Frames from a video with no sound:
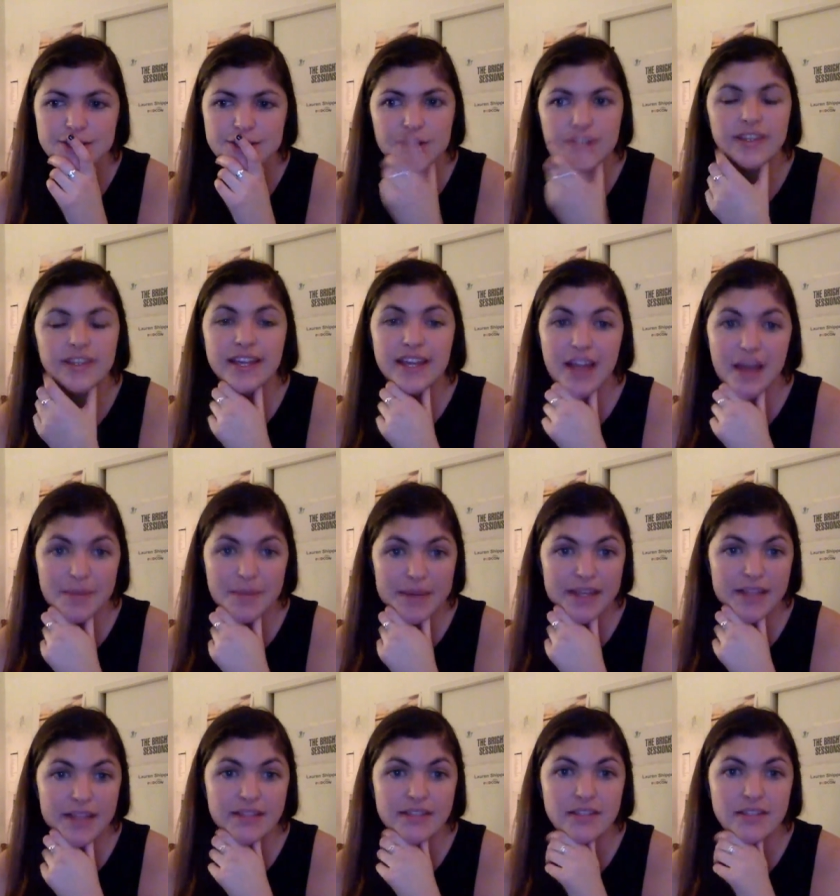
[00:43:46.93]
certainly,
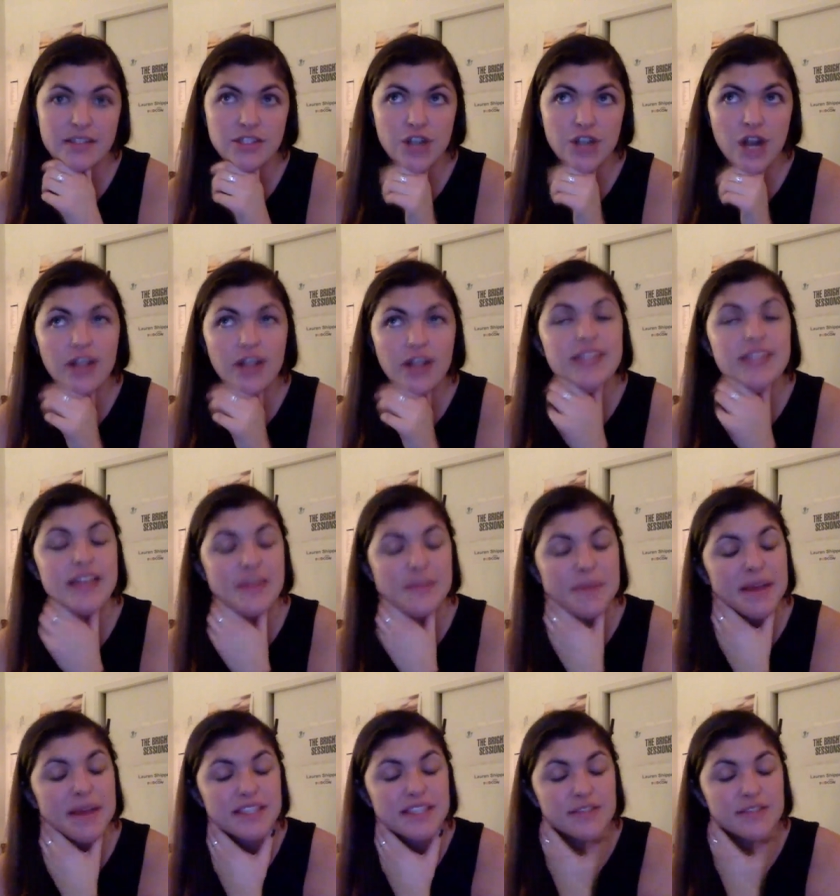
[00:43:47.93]
I mean, Charlie's
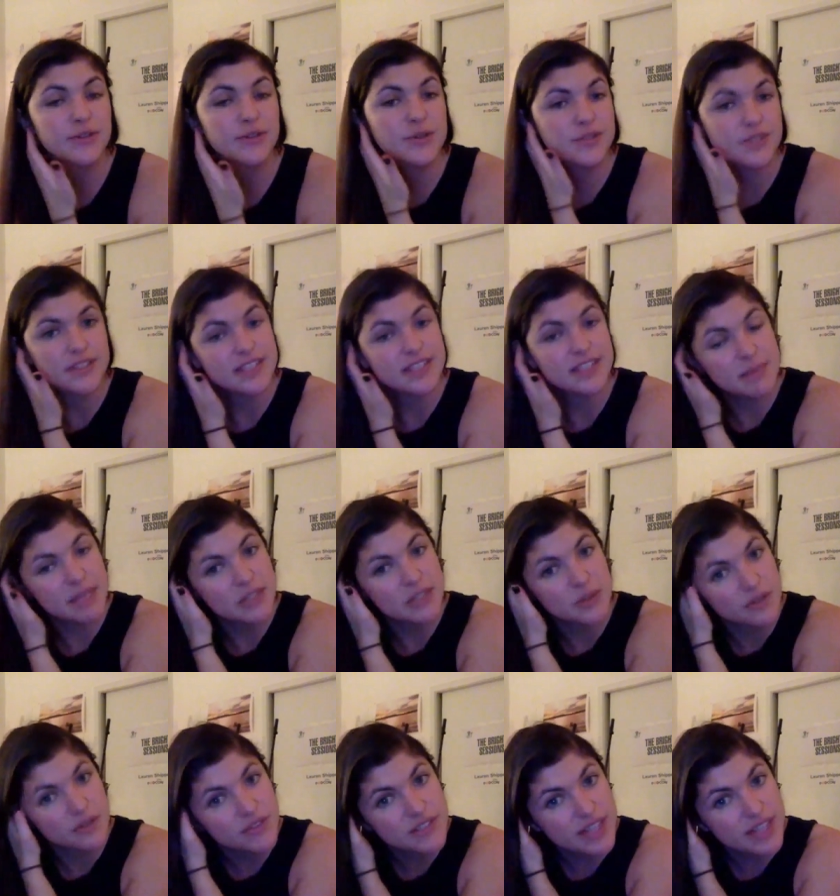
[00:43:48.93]
had the biggest influence on
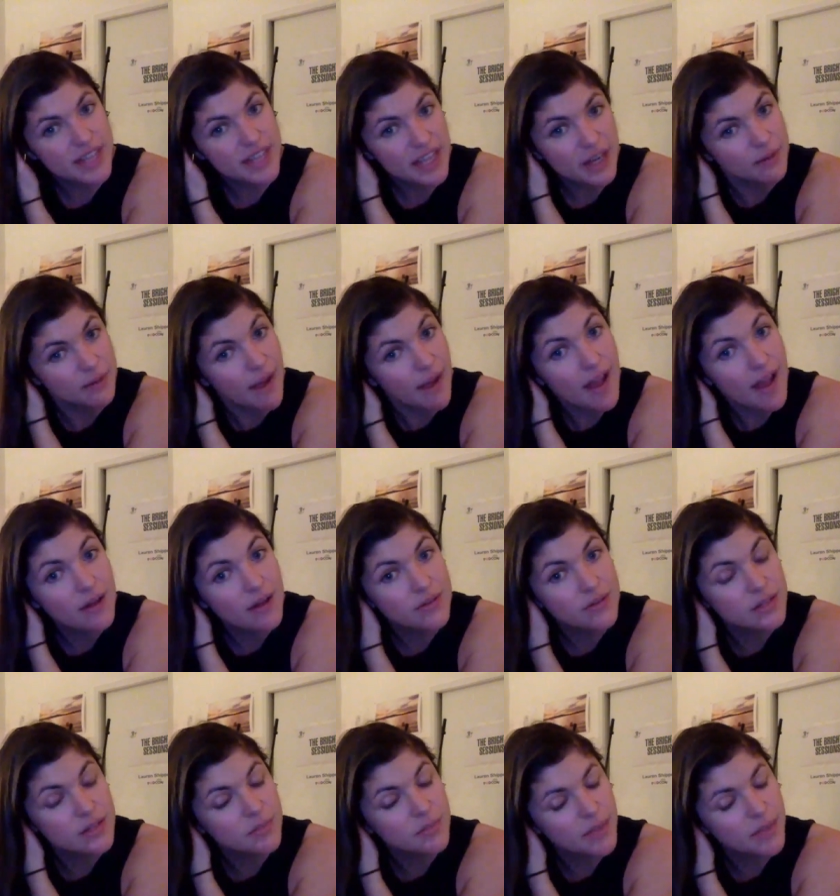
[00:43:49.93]
Damien sort of sticking
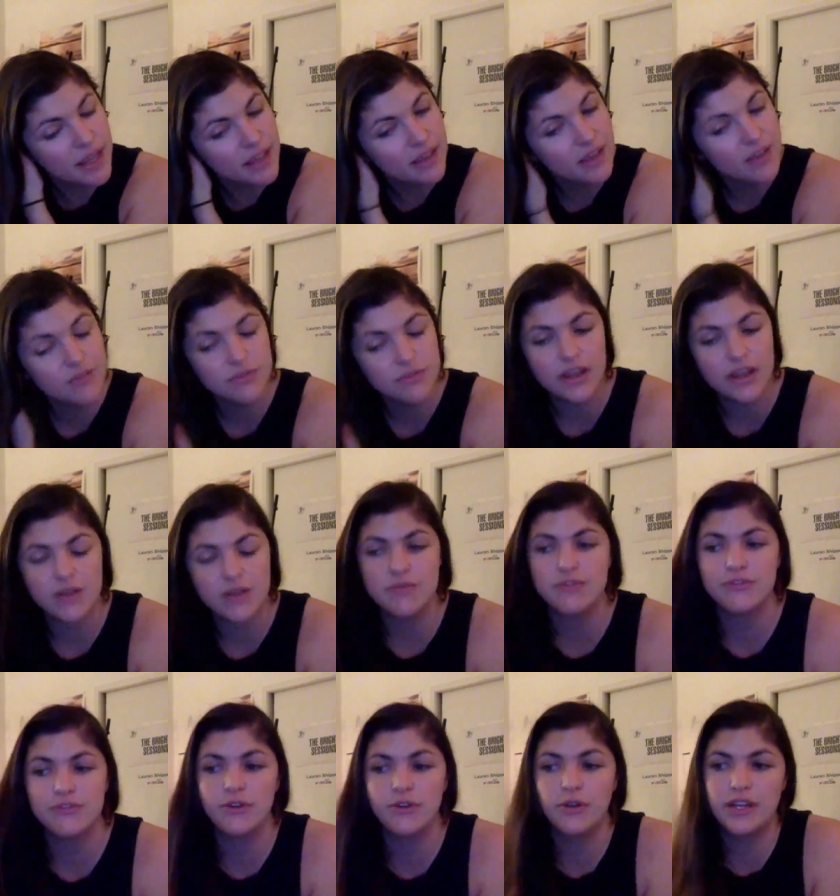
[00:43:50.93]
around and being a
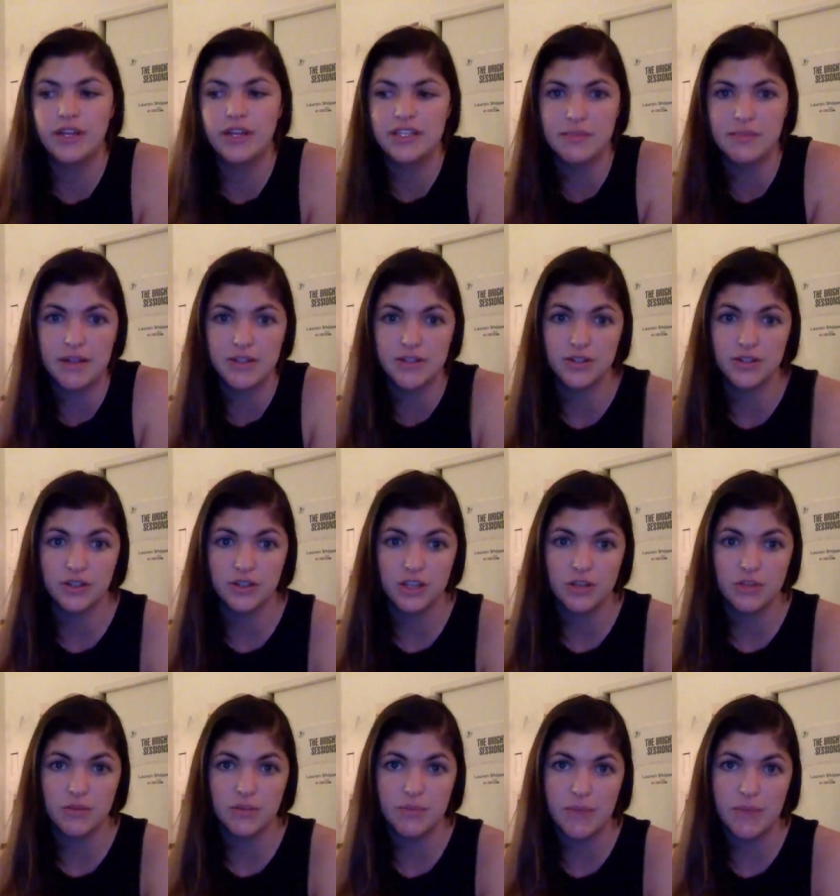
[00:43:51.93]
fully dimensional
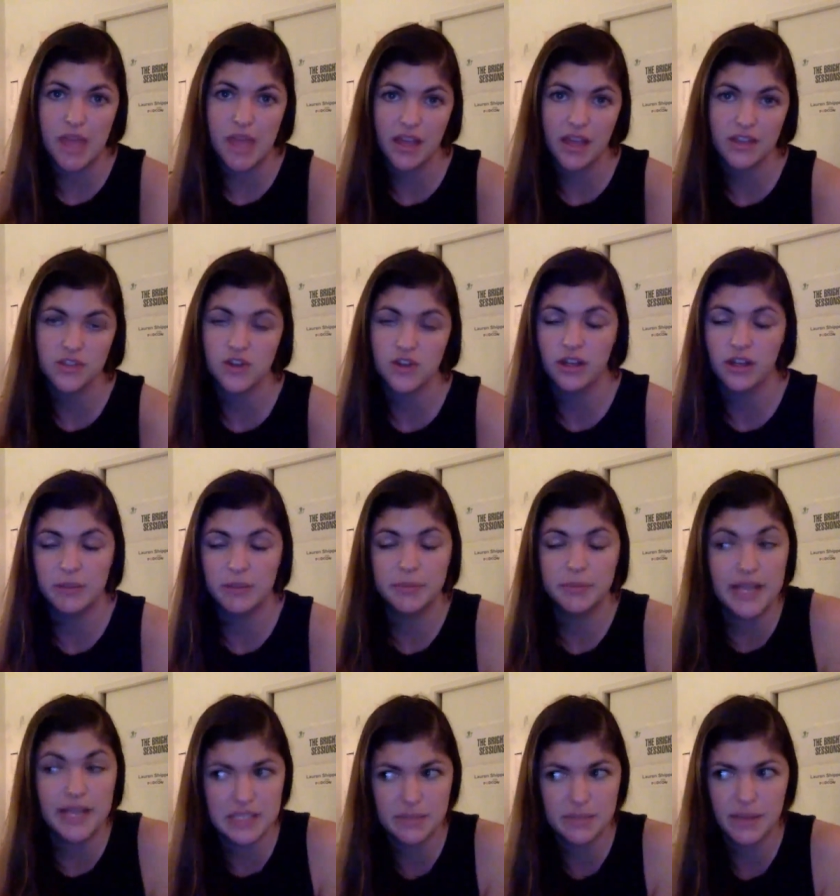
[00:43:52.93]
human being, because Charlie
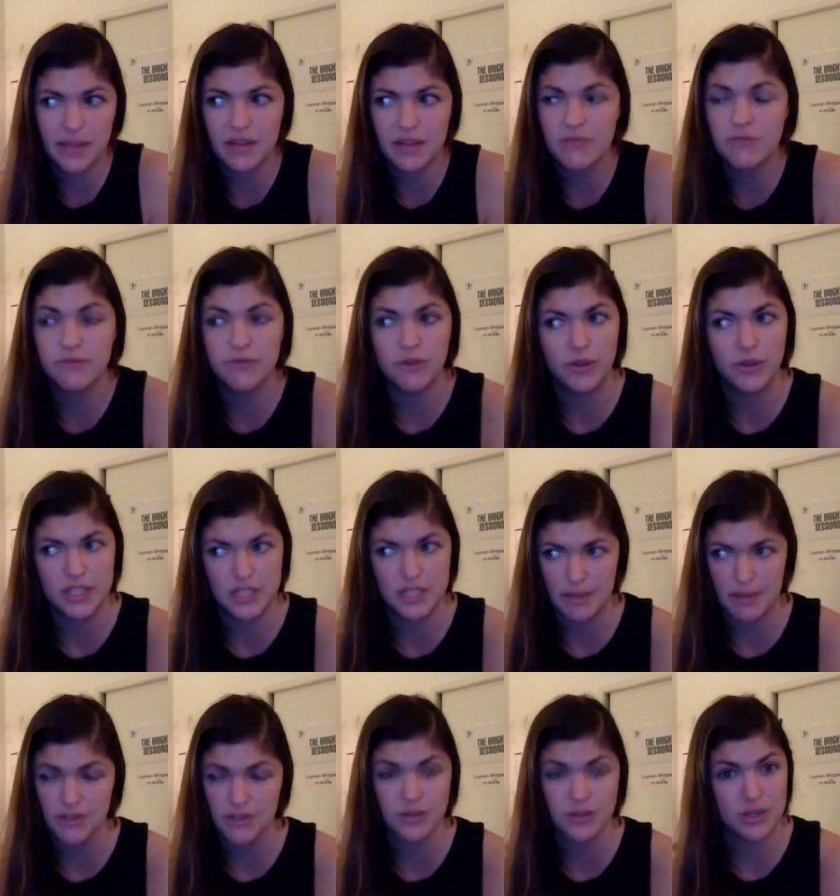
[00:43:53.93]
plays him like a fully
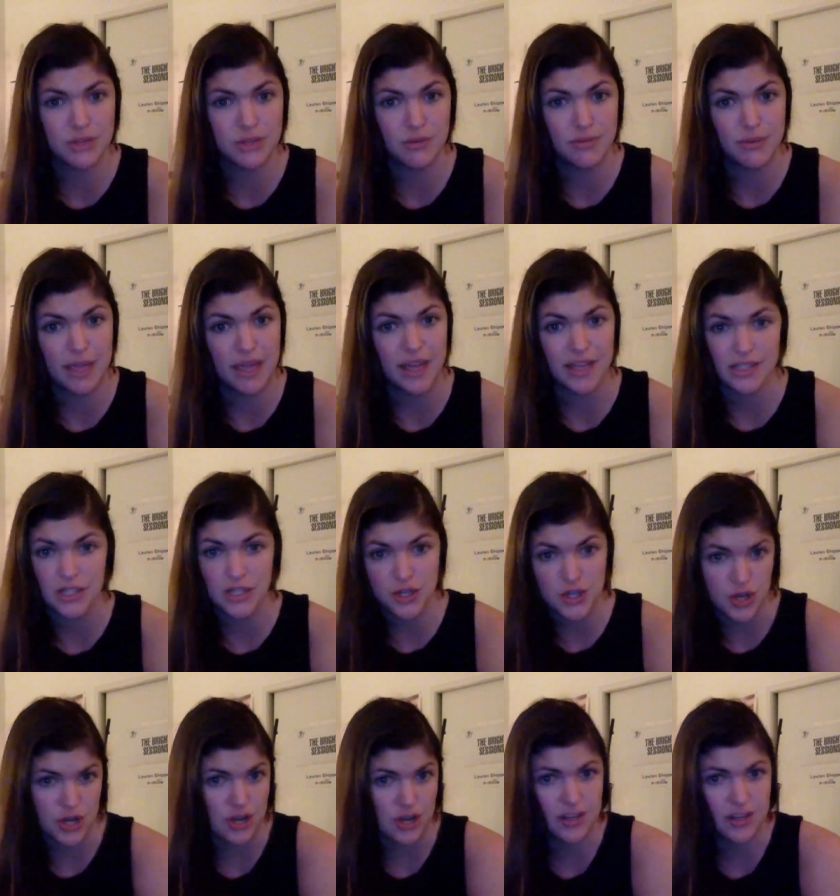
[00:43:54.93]
dimensional human being, as he
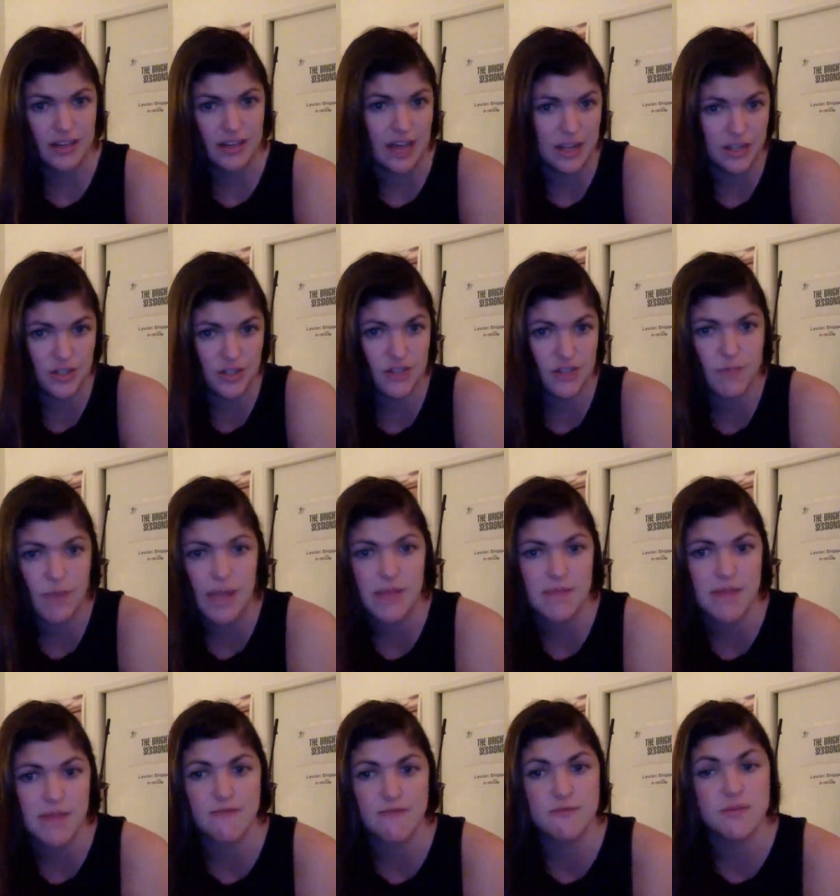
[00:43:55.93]
should, and I should have made him
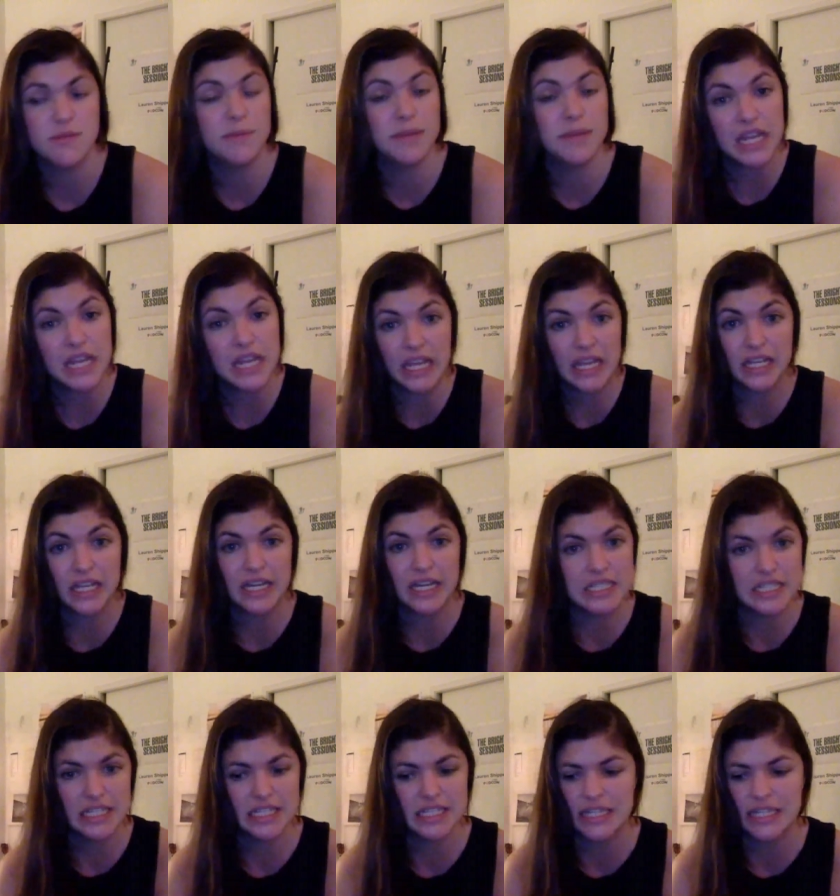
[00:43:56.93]
that from the beginning, and I
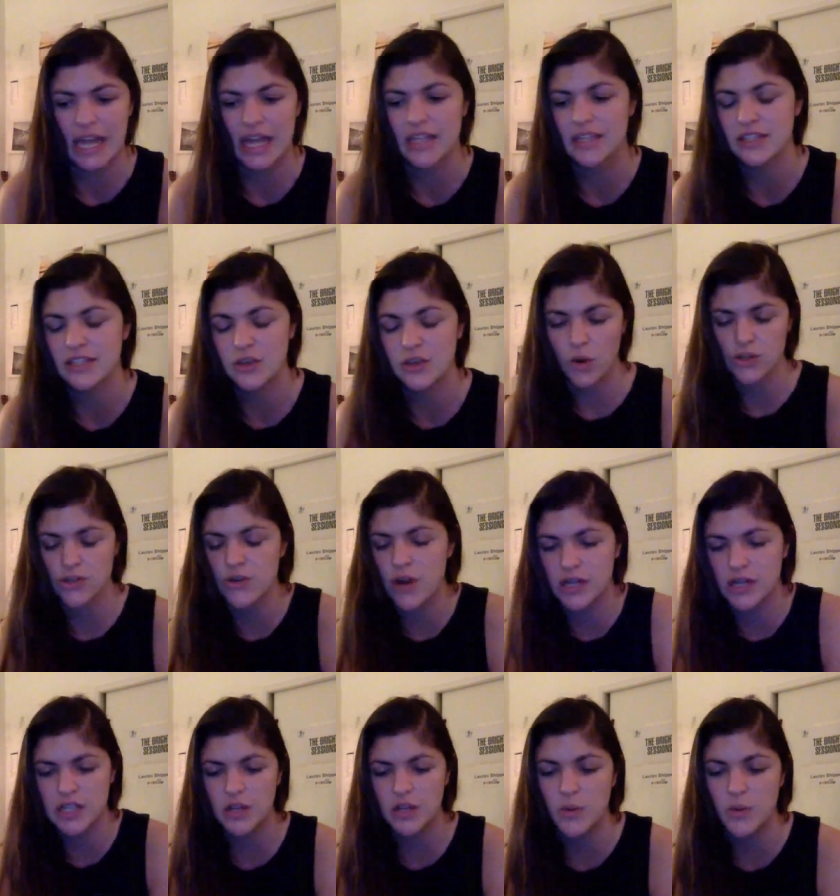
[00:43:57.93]
didn't, had course
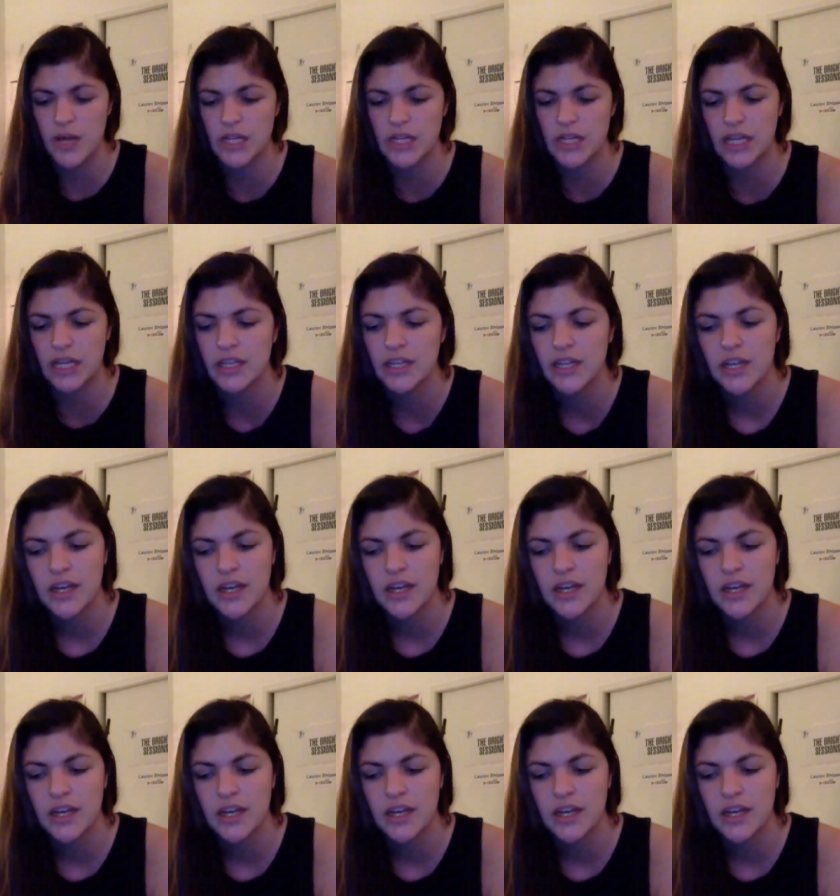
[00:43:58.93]
corrected quickly.